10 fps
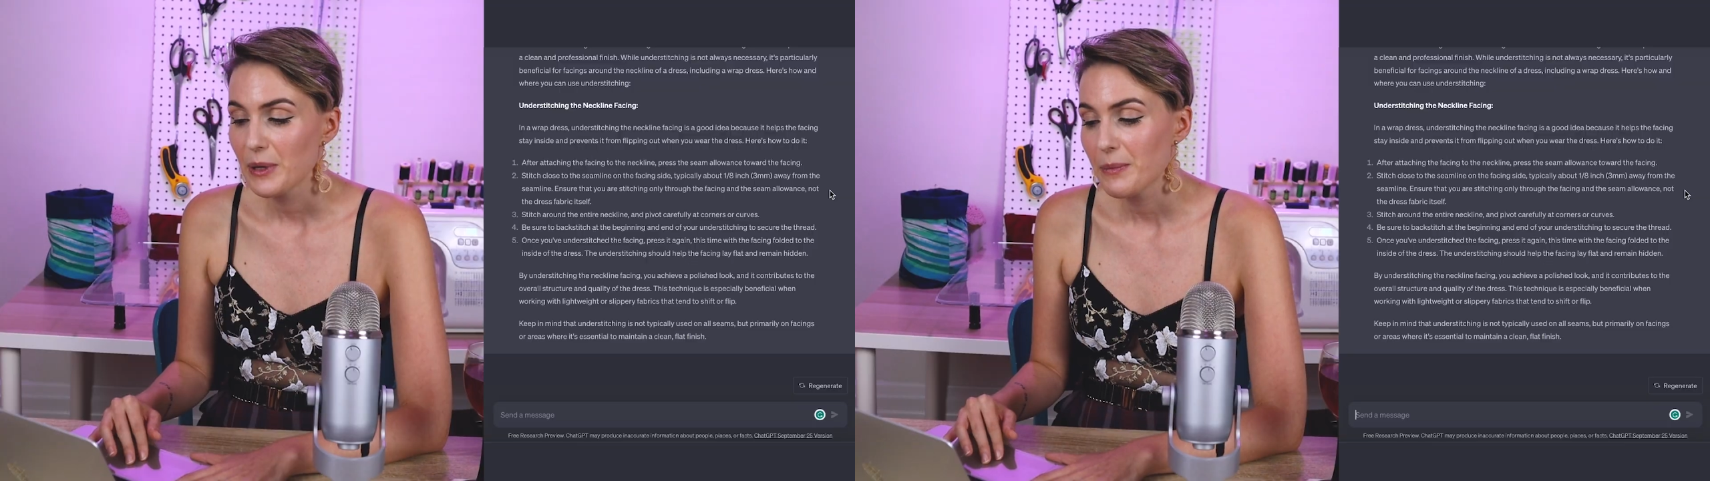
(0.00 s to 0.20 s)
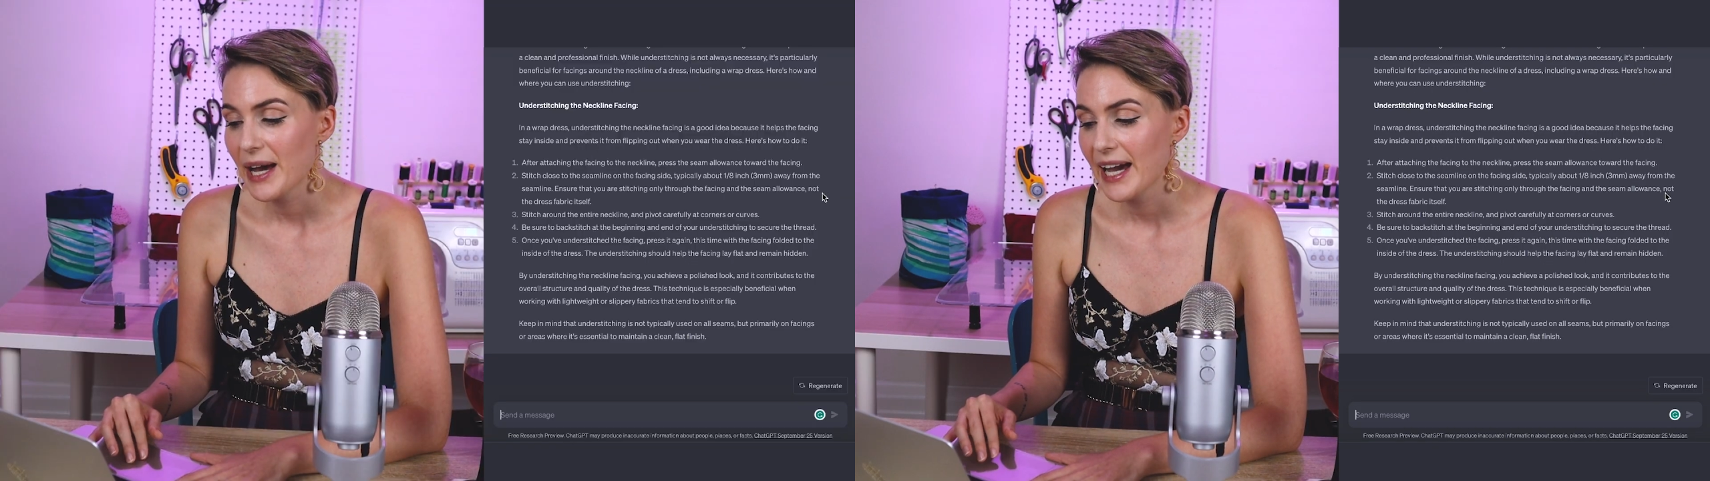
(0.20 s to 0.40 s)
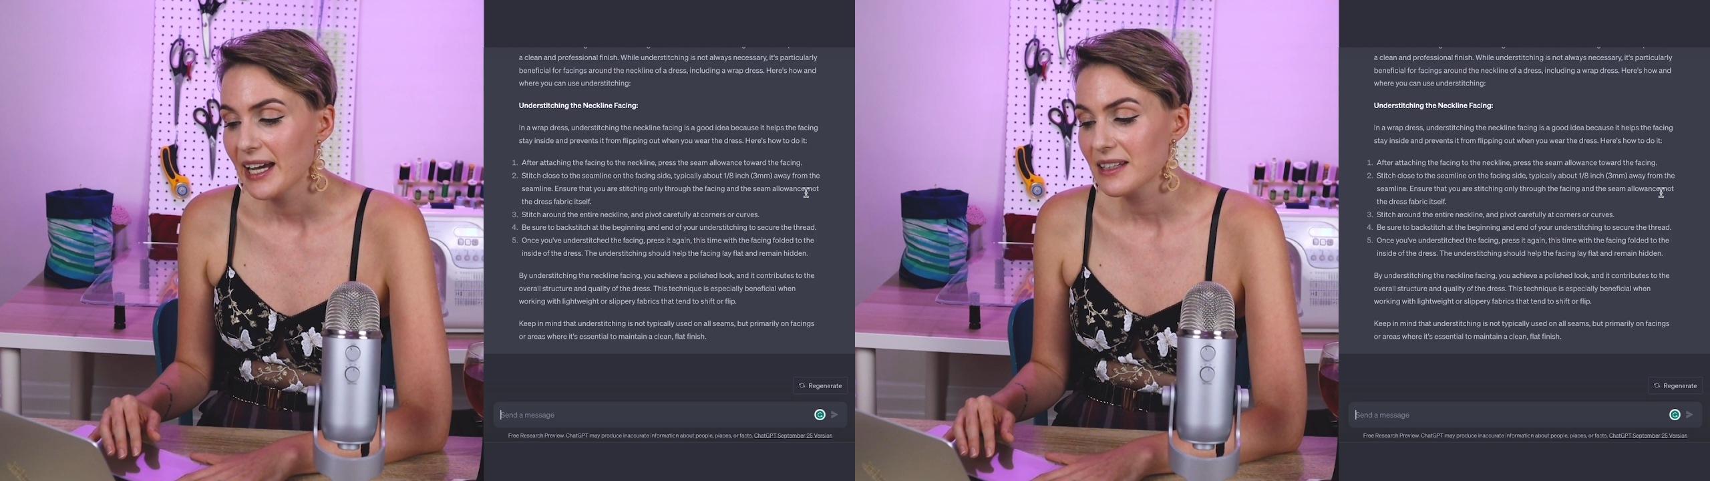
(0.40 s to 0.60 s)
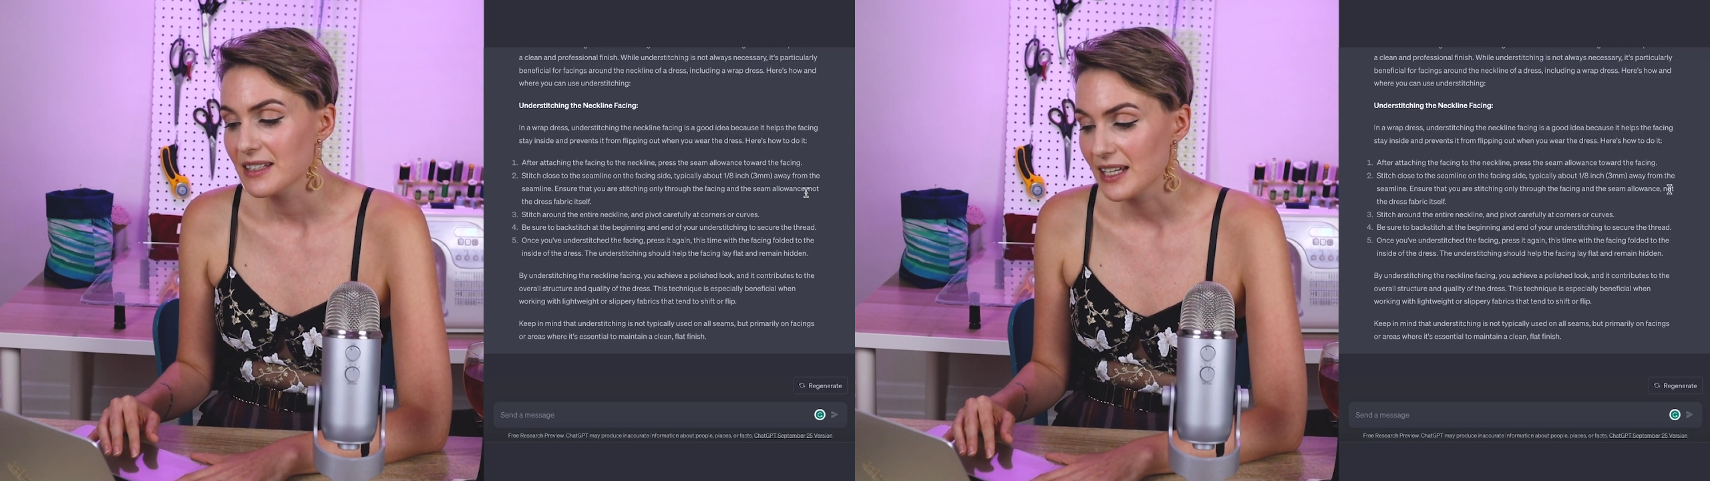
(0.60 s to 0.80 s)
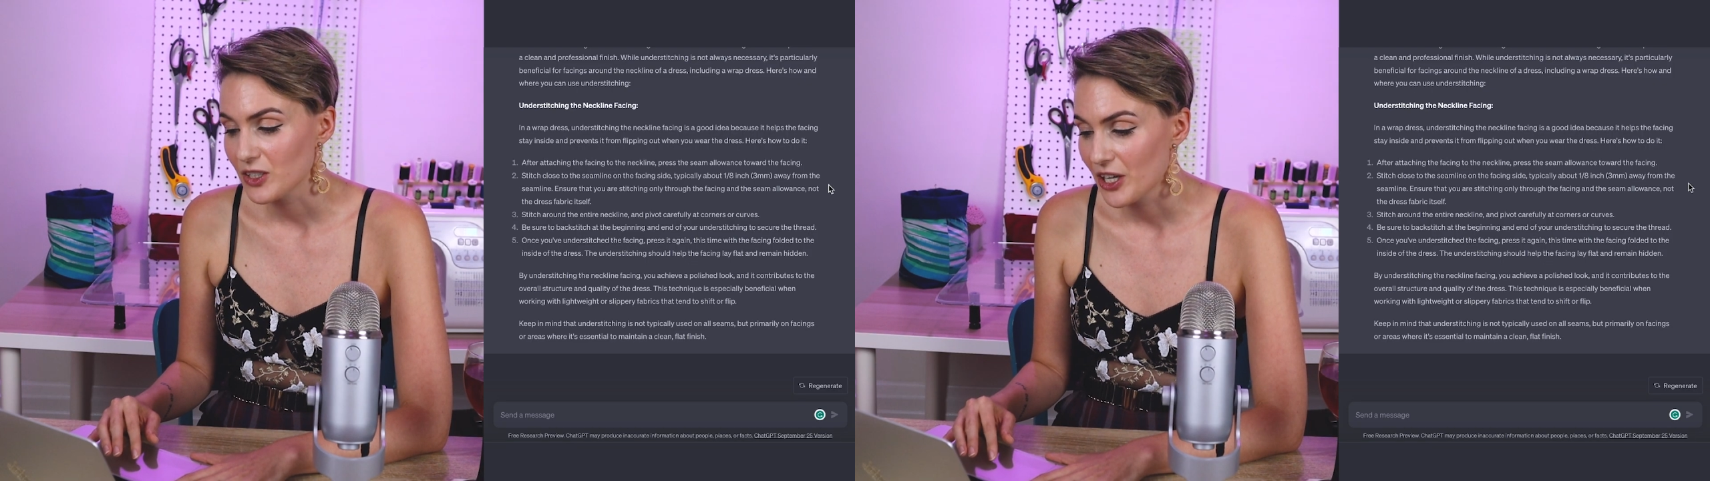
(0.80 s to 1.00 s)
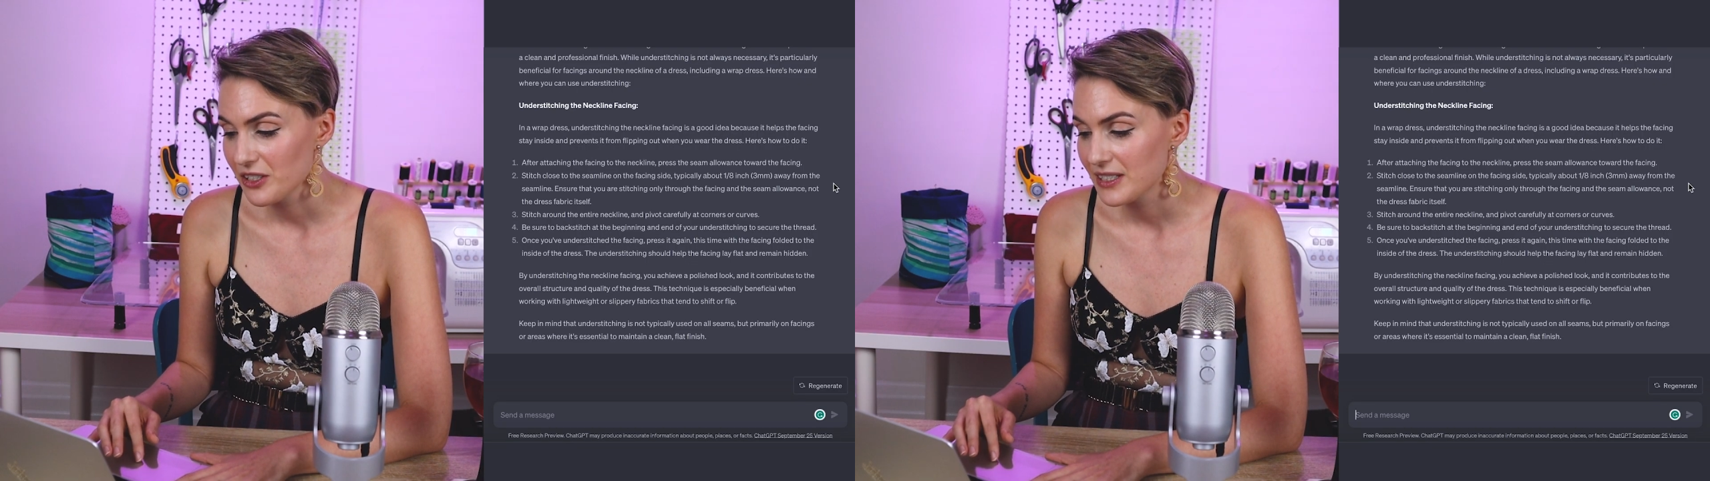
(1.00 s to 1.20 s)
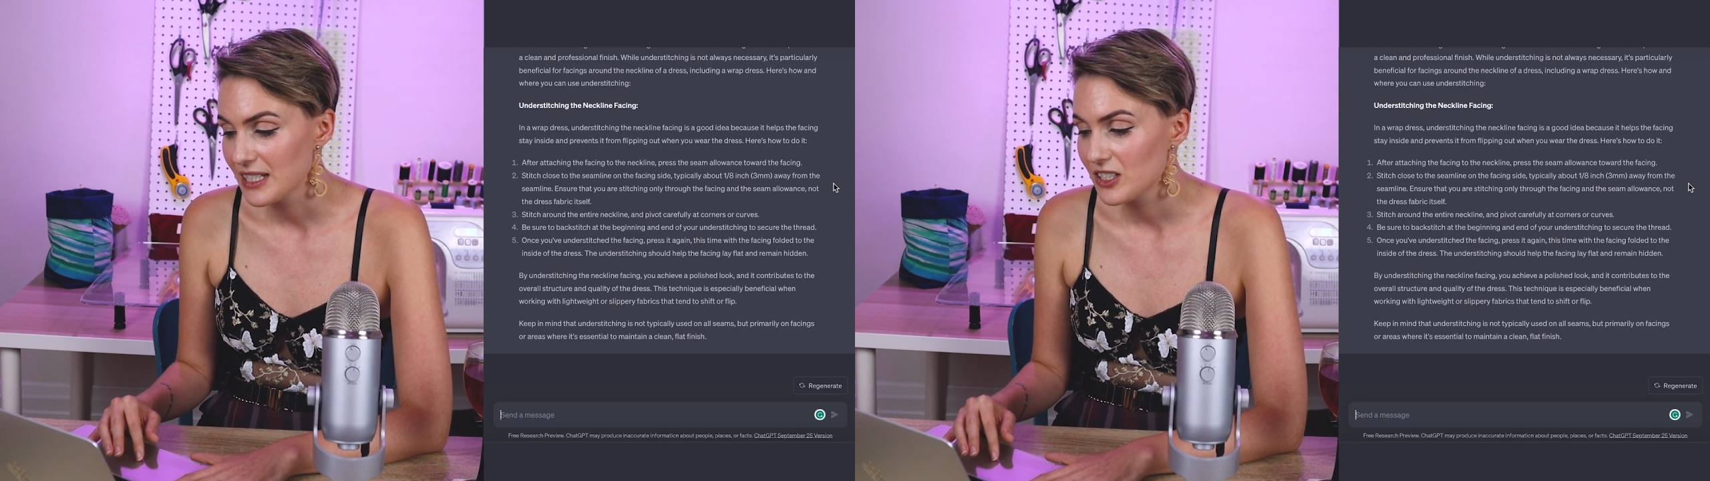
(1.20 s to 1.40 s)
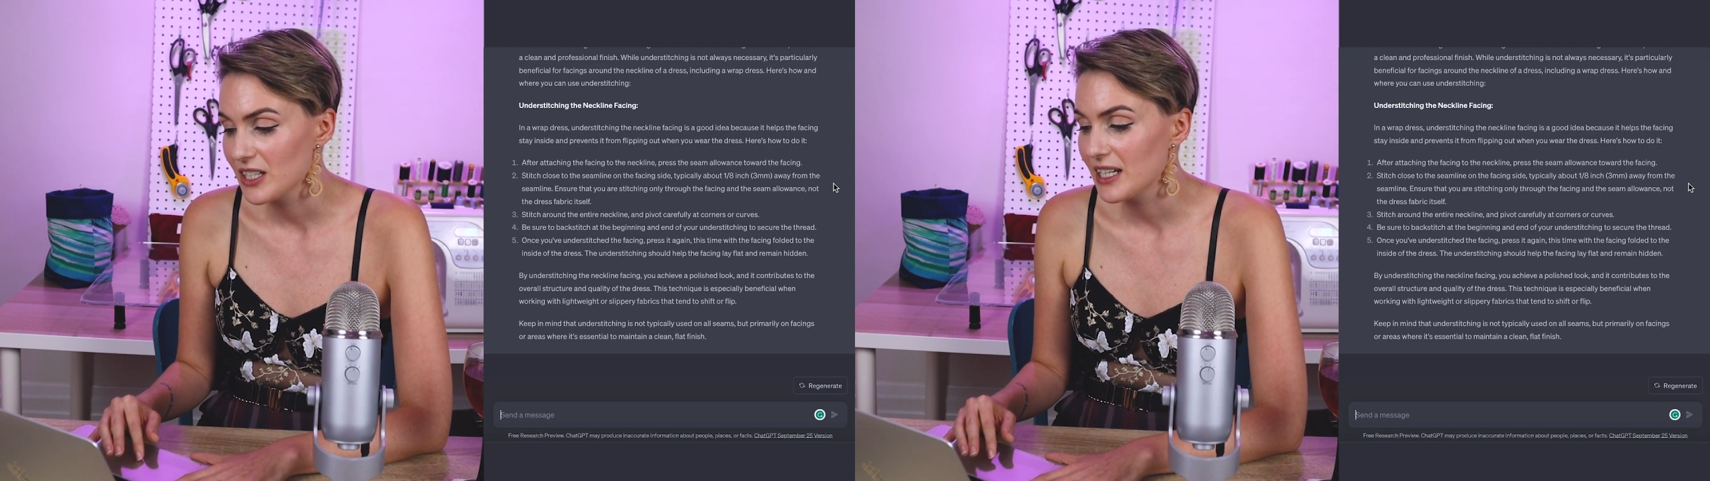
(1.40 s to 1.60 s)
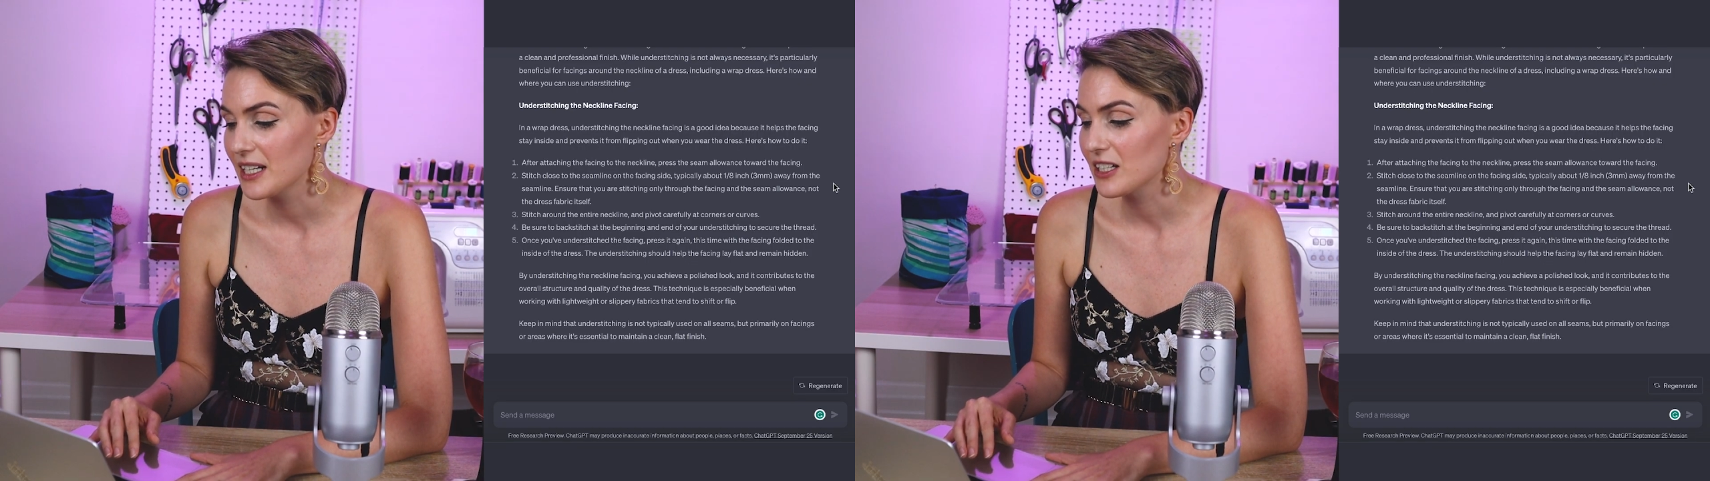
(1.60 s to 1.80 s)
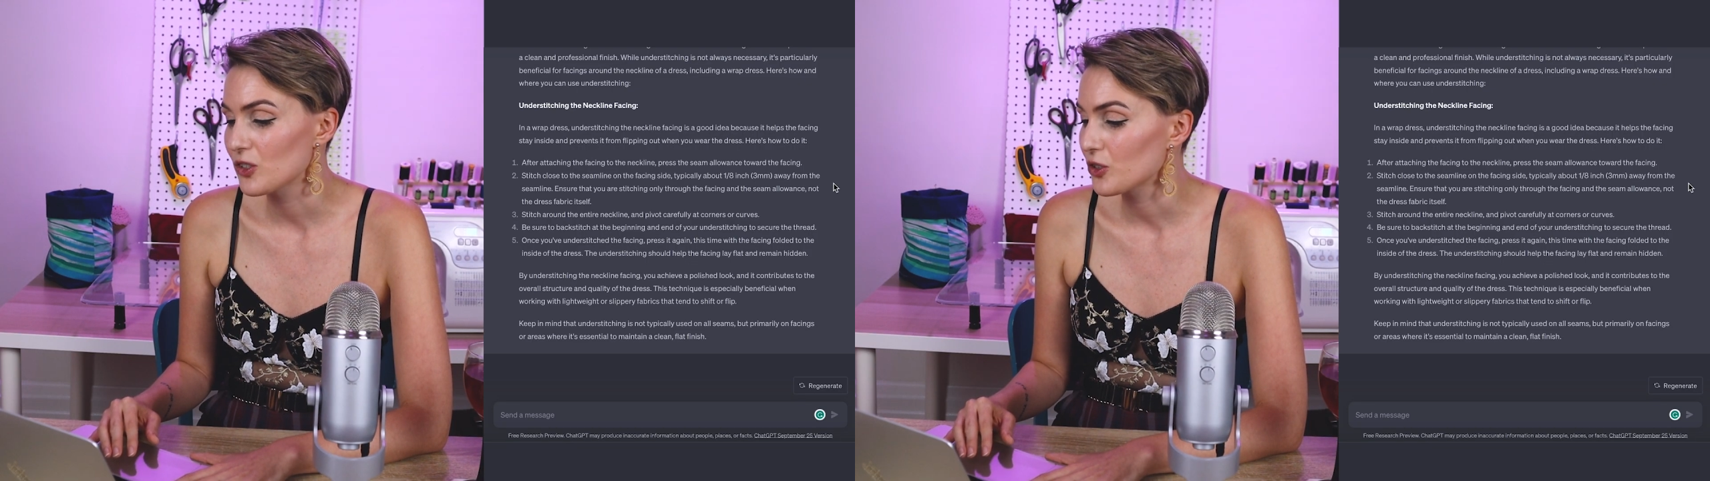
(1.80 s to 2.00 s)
in mind that understitching is